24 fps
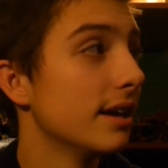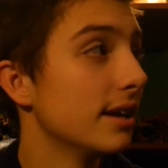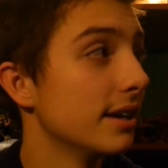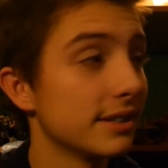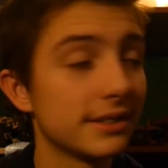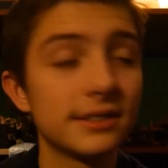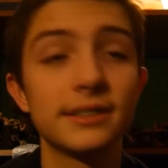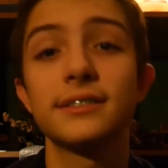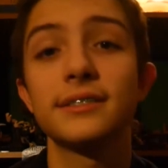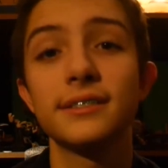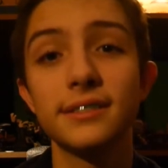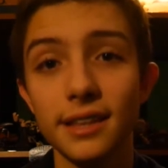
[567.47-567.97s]

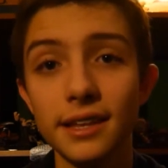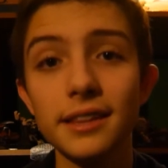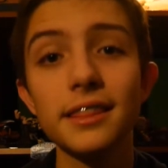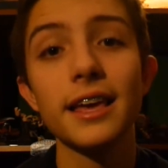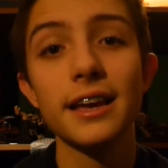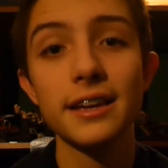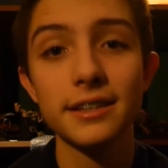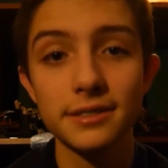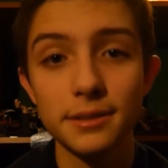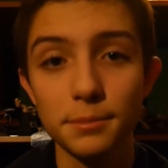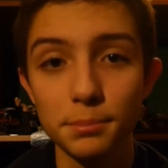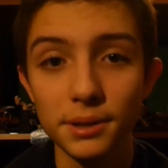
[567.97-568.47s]
This isn't the
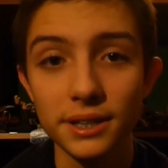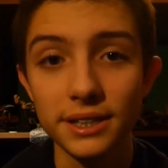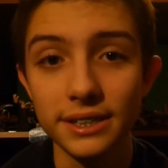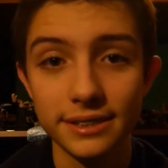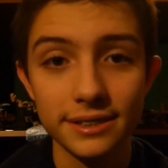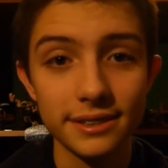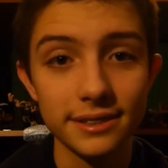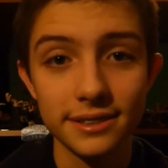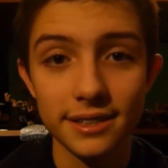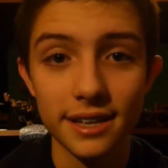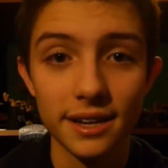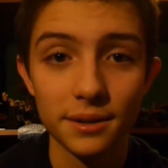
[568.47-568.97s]
last of
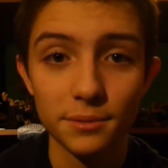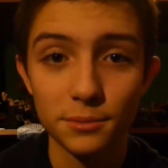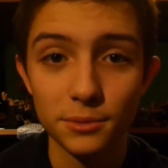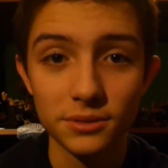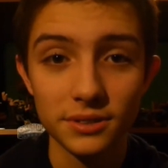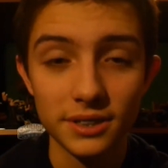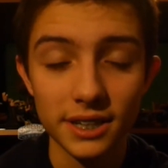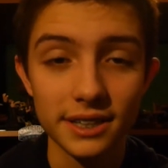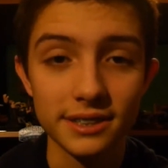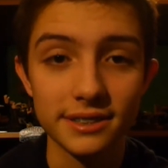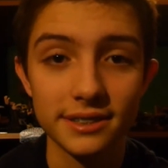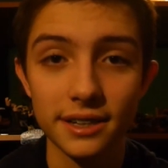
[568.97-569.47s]
places that I will
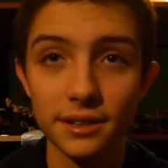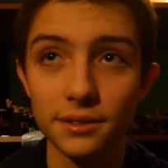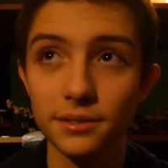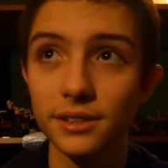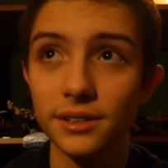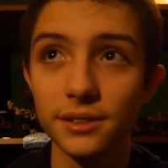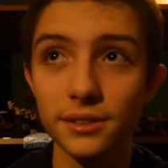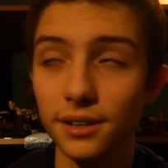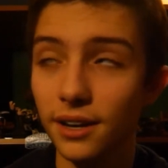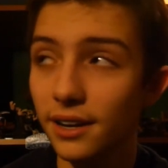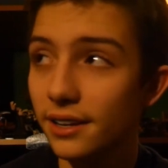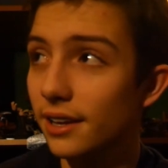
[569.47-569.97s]
test out
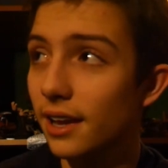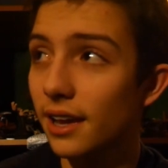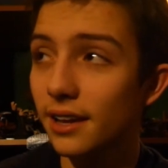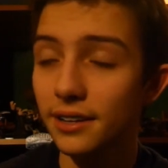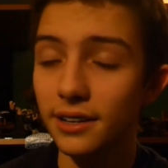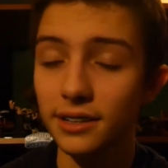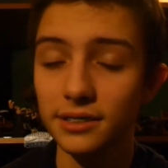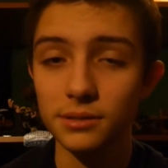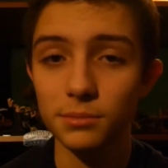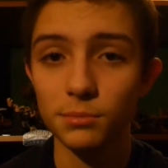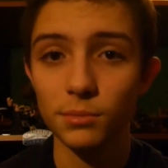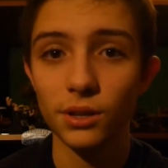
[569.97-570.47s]
either. I
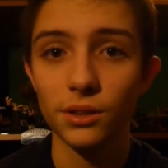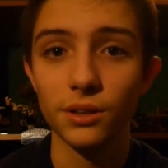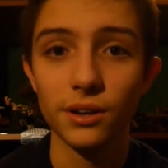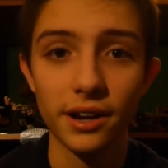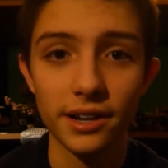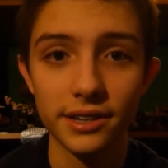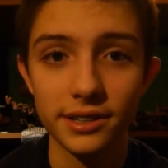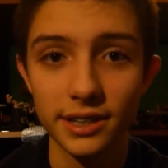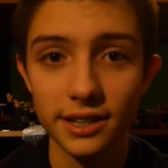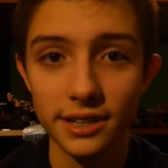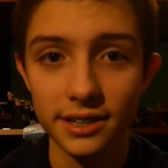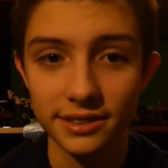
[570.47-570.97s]
got some other
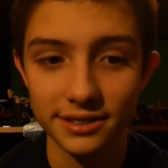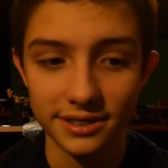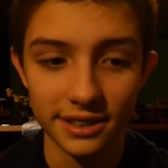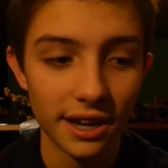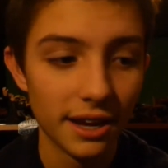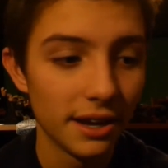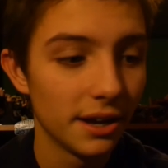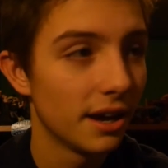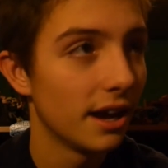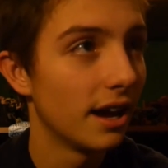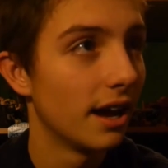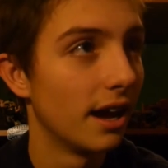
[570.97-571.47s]
ideas
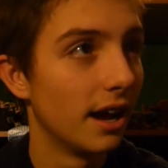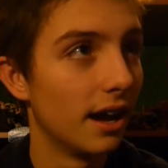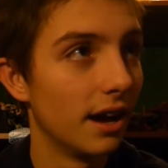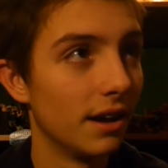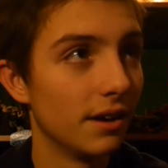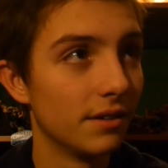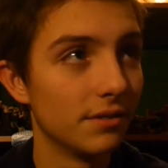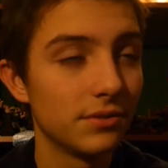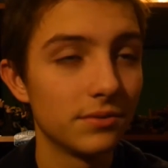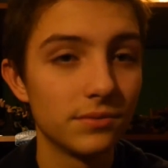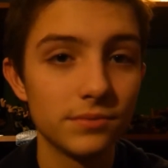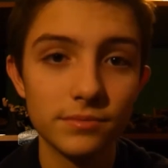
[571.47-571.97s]

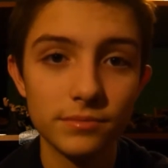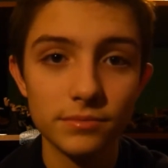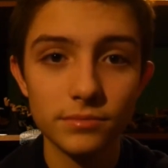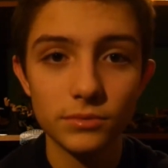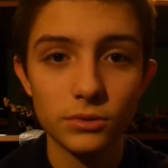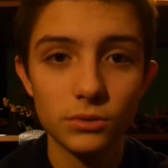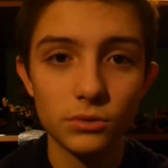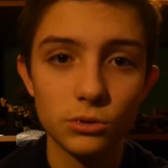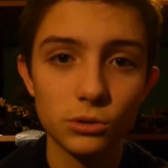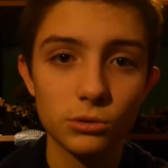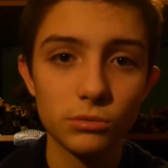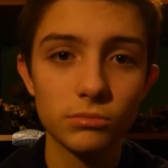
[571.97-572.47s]
of
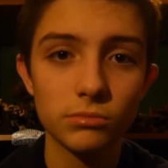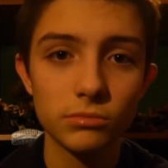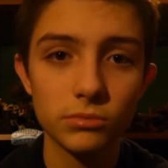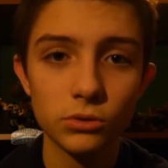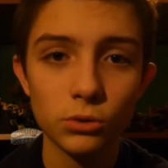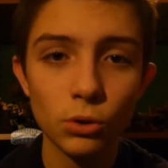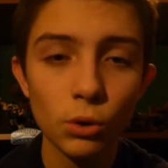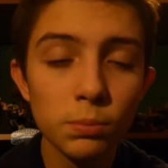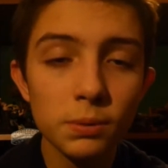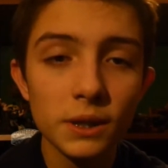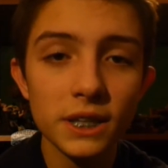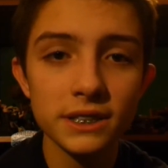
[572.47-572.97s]

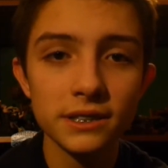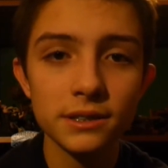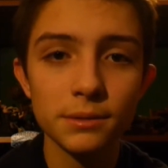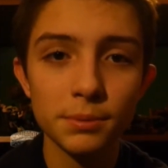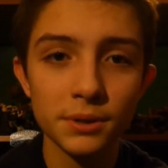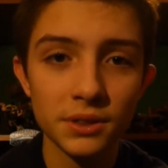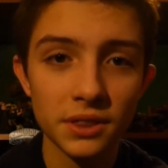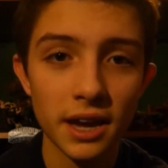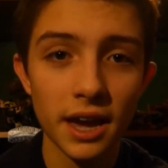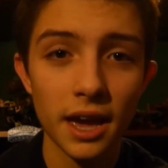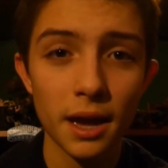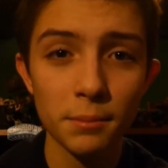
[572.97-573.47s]
cool places to
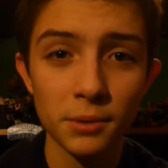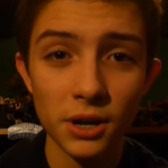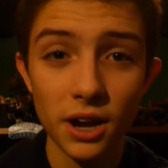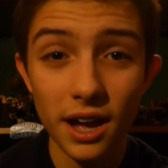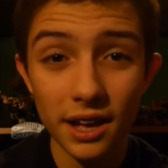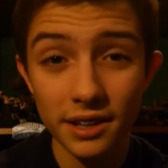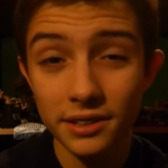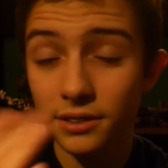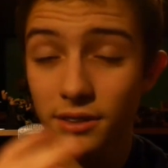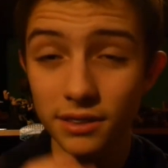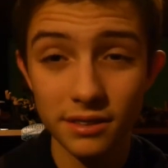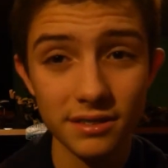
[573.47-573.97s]
put the camera.
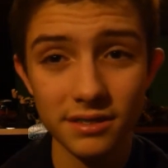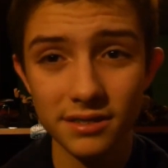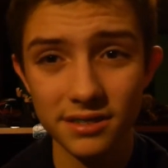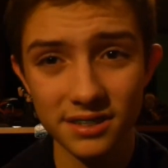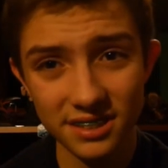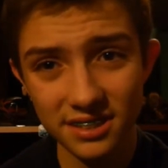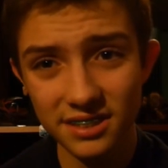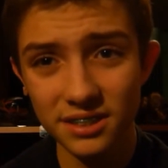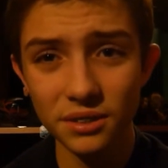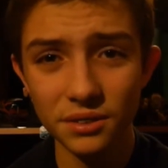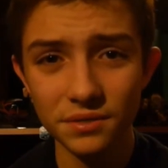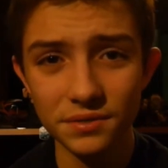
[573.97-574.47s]
I
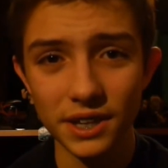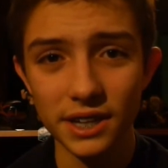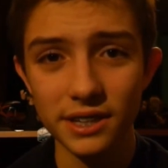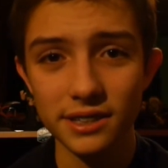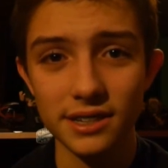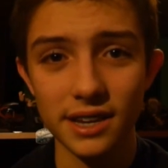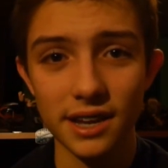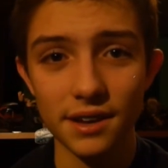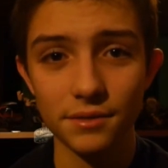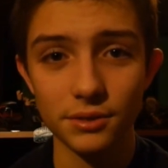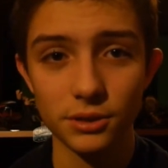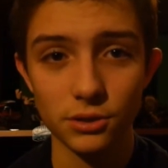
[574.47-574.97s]
still have yet
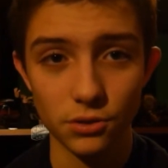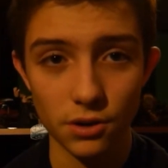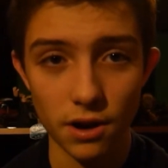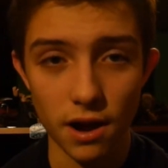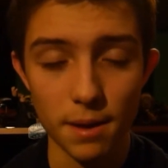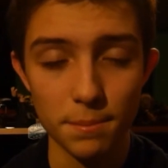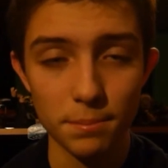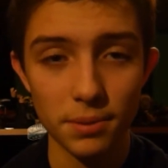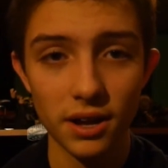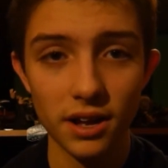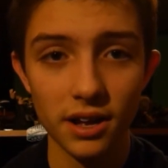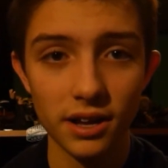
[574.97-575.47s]
to have a
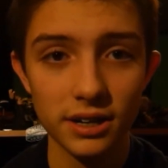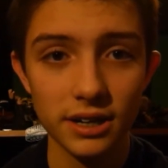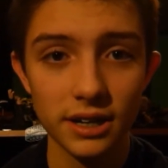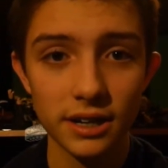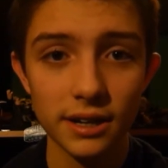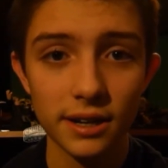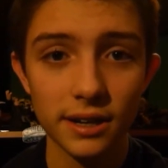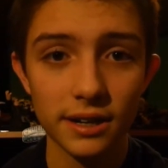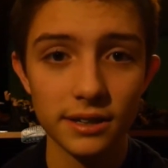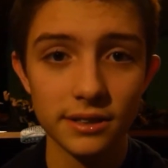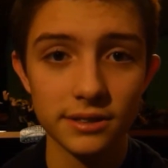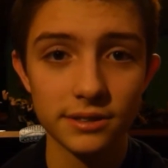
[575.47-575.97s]
tripod,
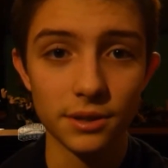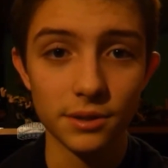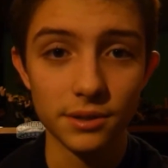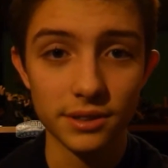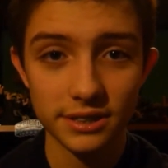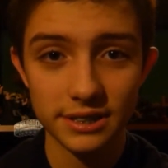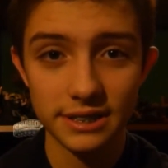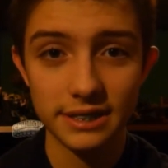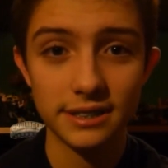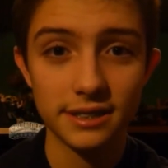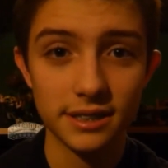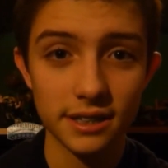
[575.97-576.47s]
so
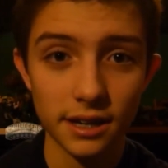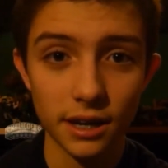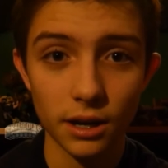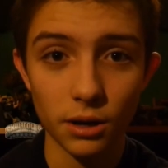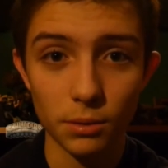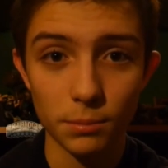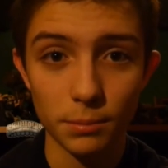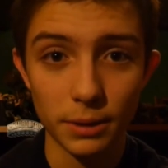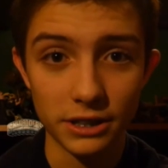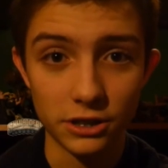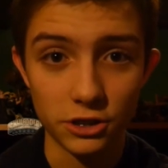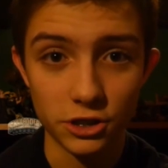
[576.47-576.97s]
this is sitting
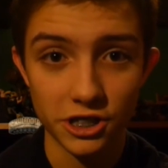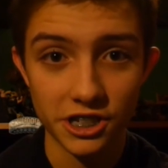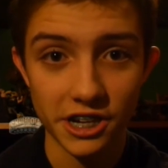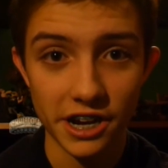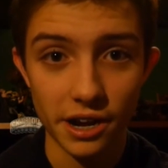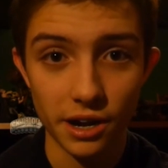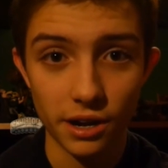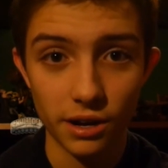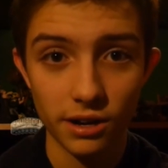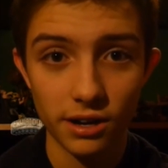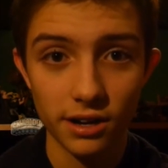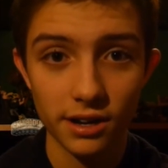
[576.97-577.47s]
on my
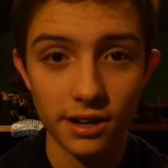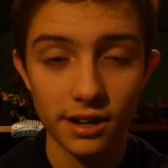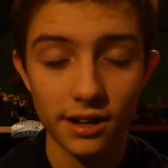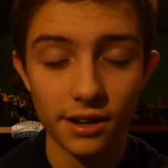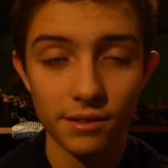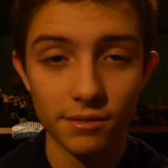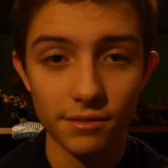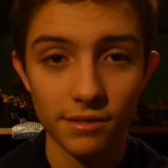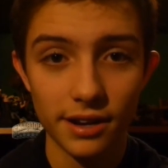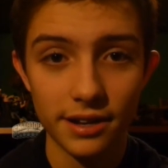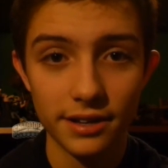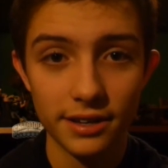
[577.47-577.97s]
chair
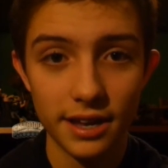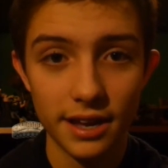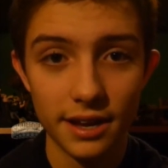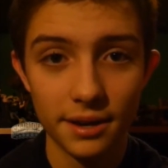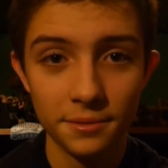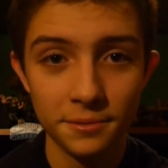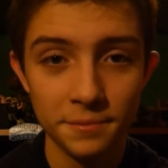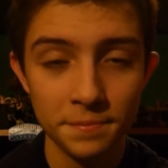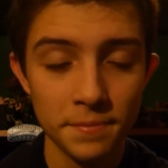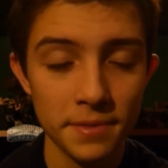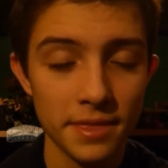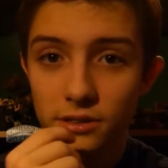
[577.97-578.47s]
right
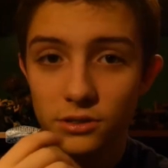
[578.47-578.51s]
now.